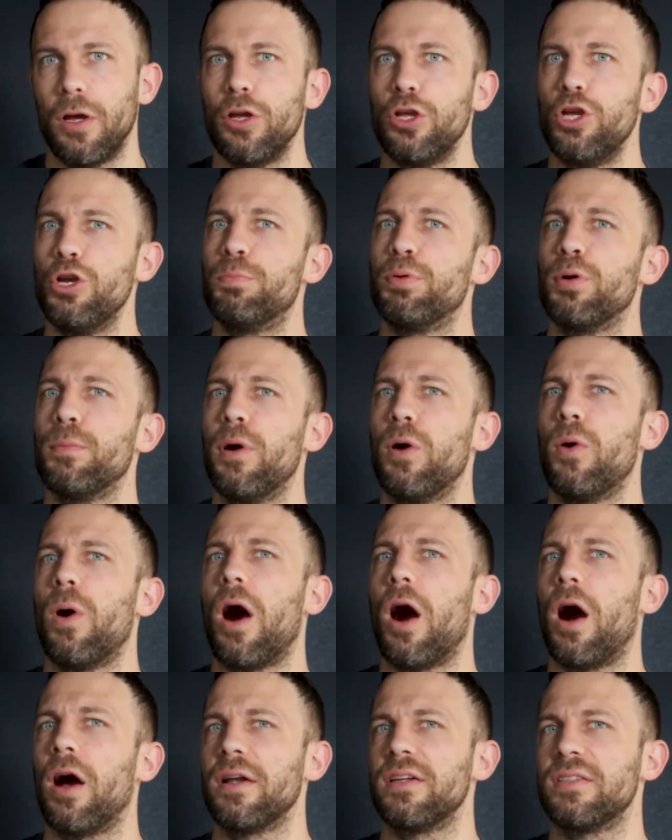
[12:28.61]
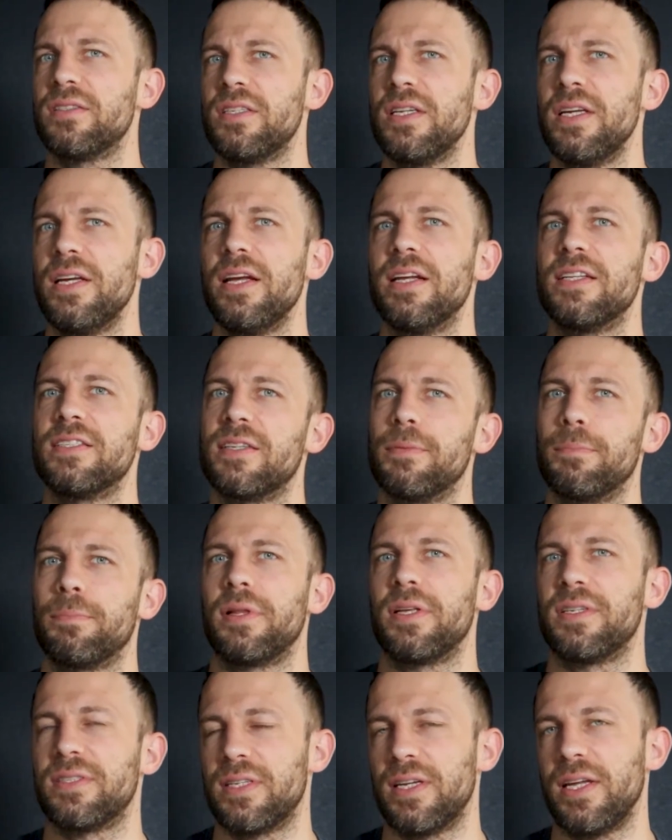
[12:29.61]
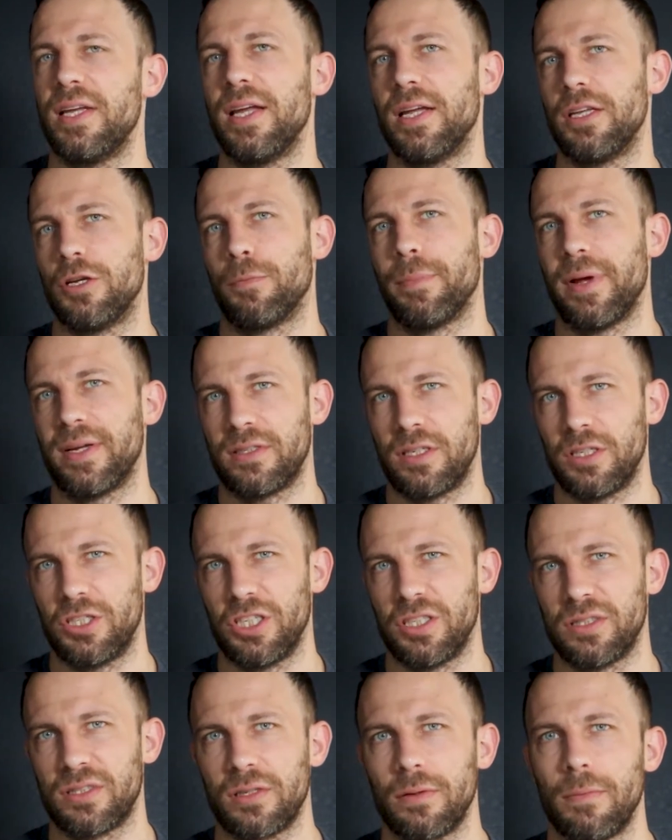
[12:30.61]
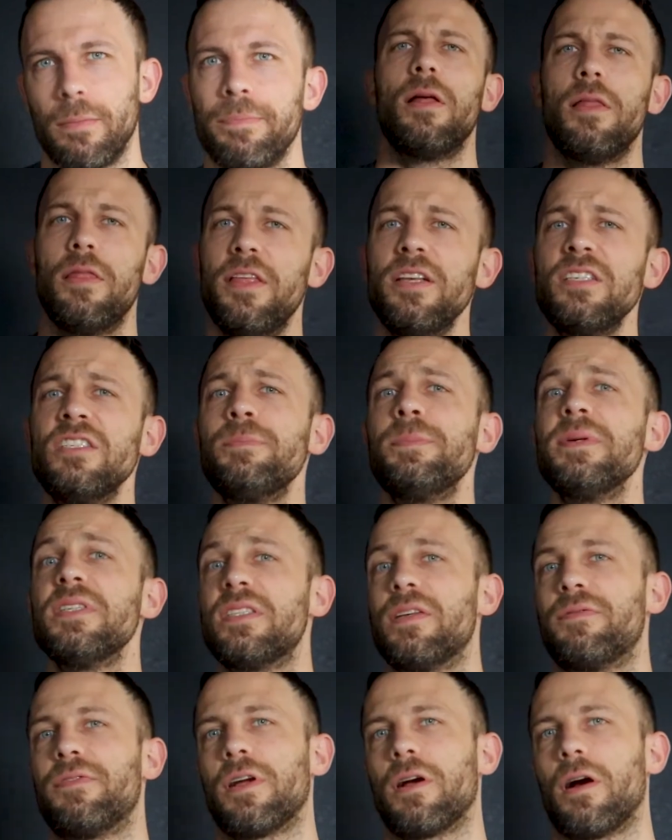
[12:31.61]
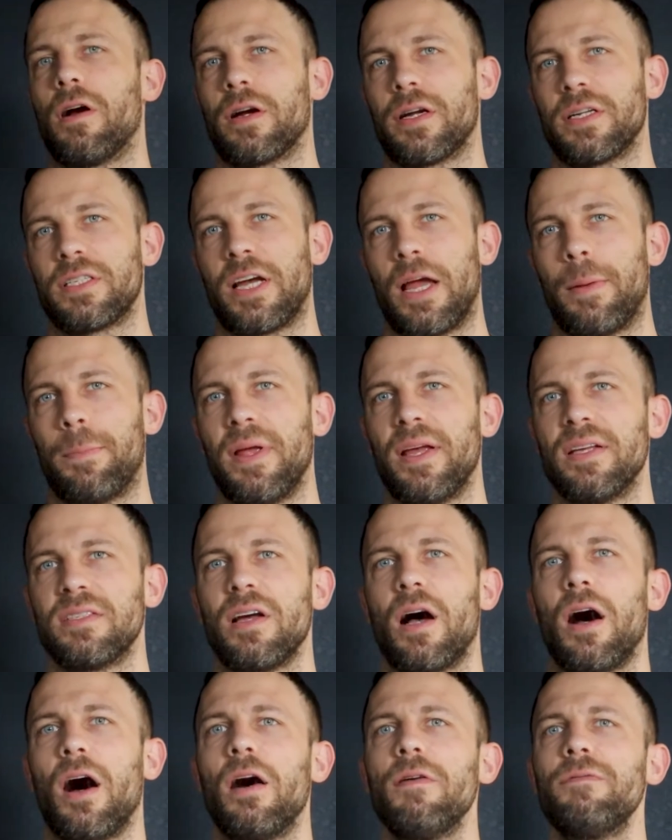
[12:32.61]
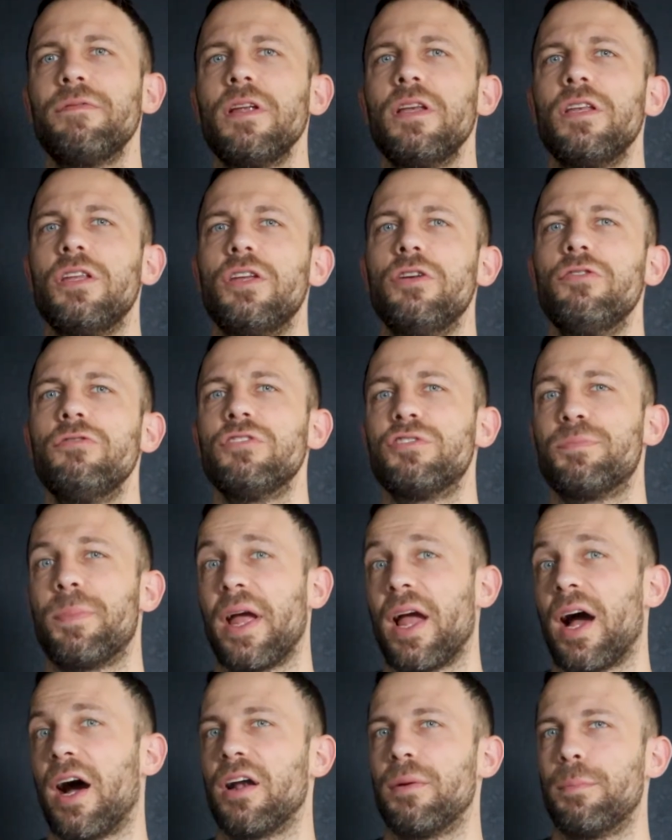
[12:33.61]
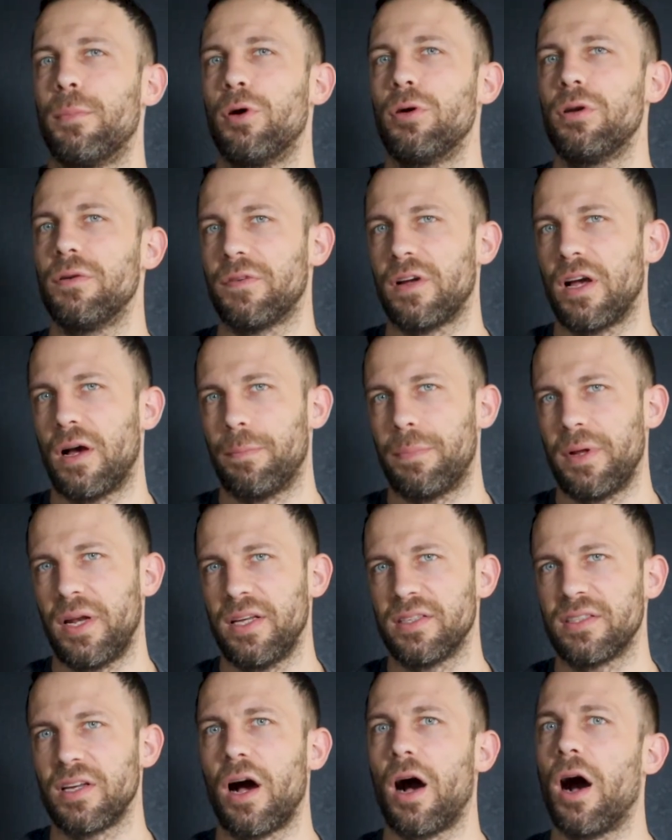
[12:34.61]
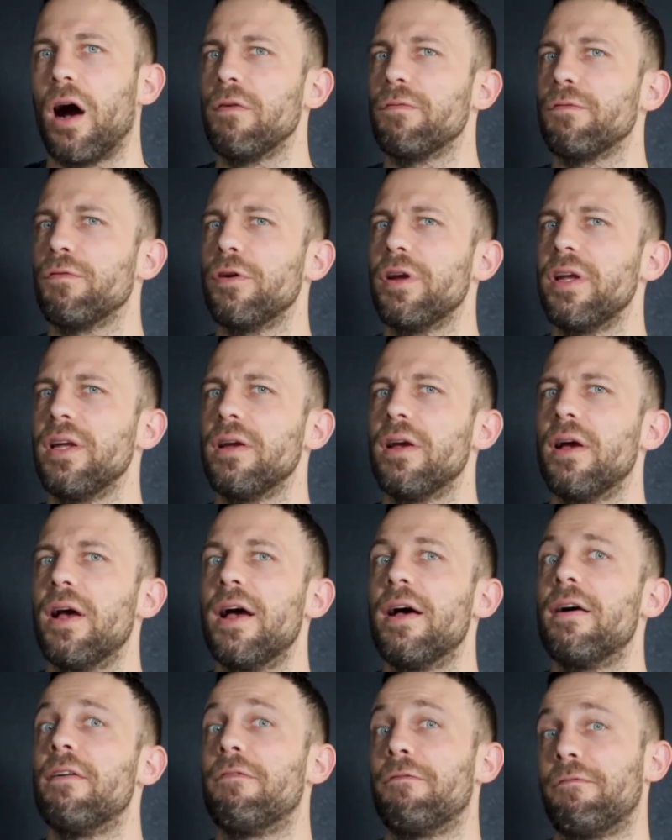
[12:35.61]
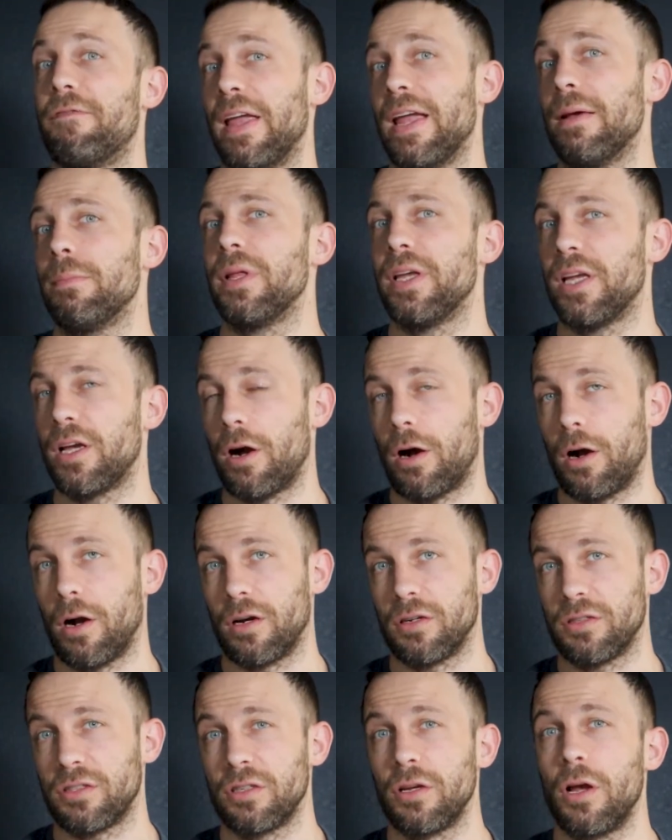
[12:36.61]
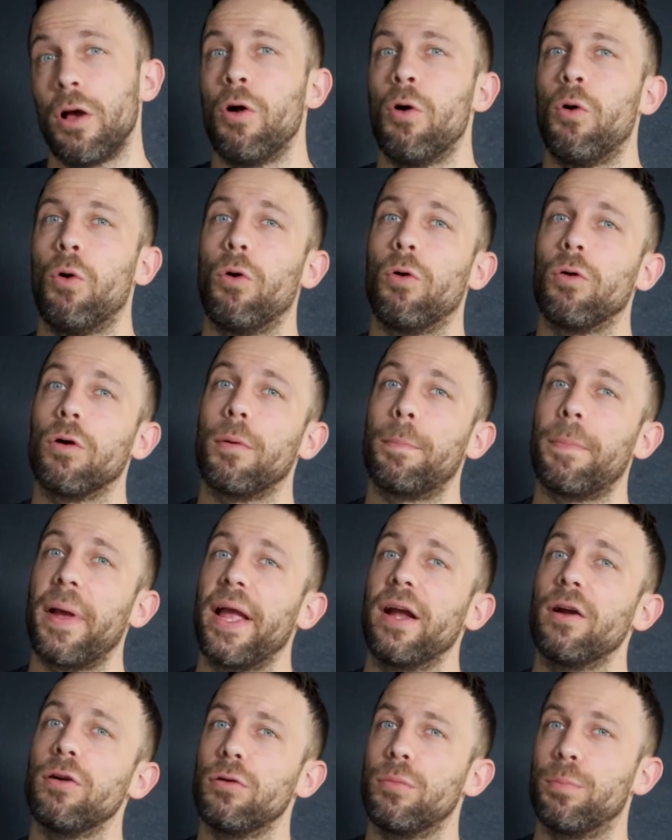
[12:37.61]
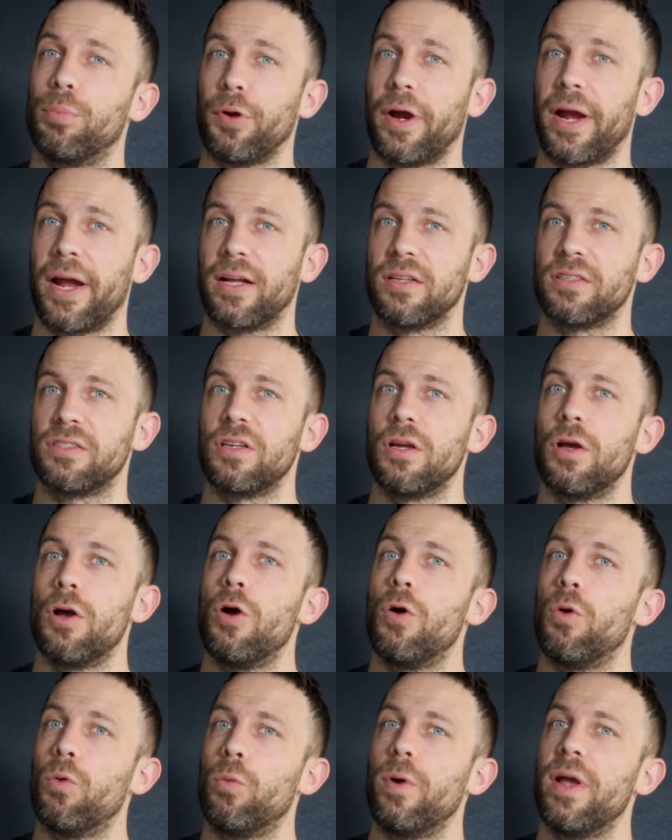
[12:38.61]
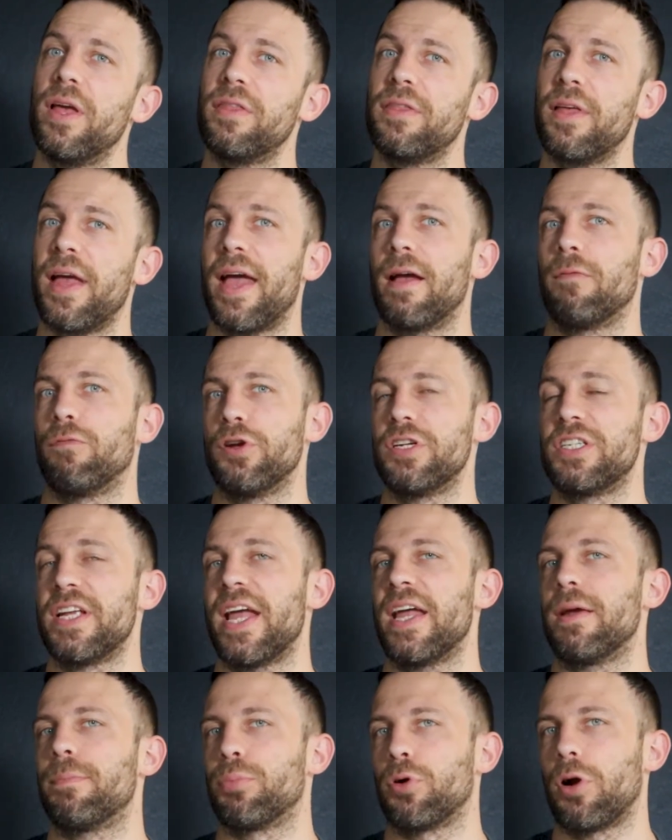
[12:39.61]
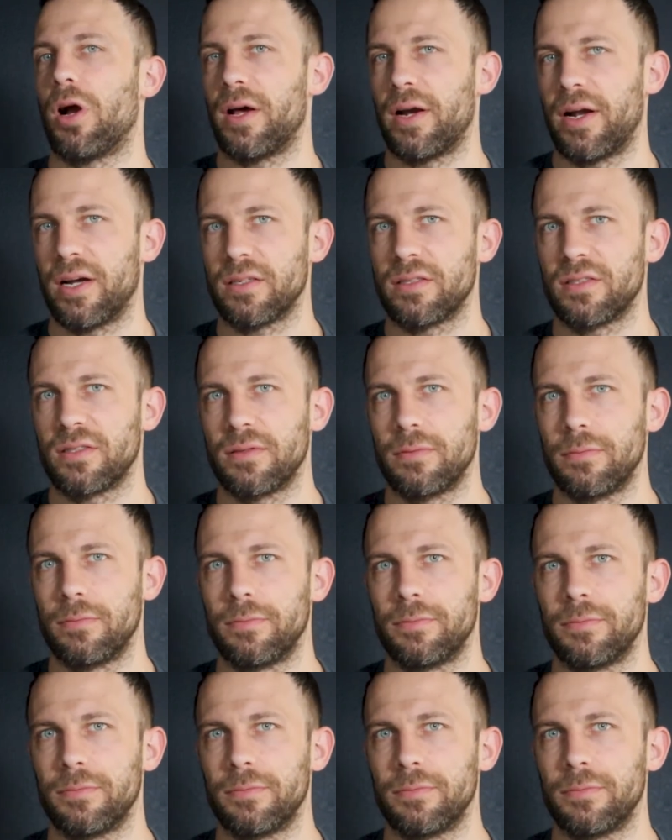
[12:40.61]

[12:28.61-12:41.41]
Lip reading: You promote honesty and simplicity in your messages. This specific archetype is often used by automotive companies offering family cars or apparel brands with everyday products.